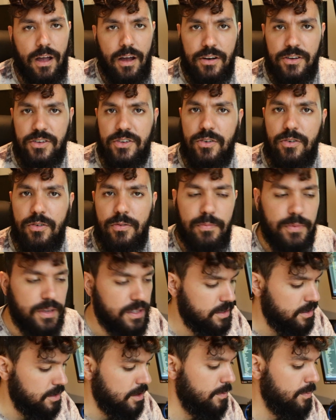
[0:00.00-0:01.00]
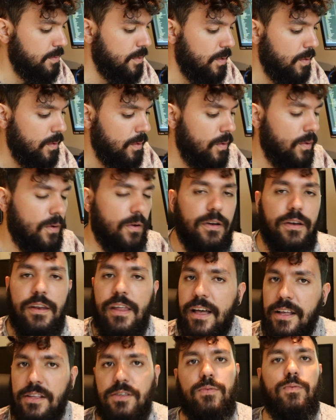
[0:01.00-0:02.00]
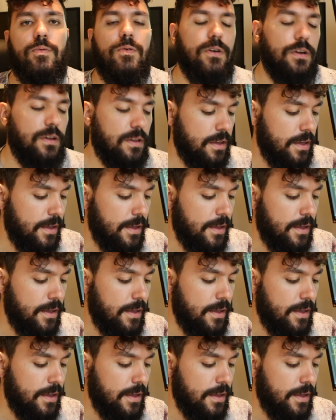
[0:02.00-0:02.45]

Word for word: article, meetup, or network.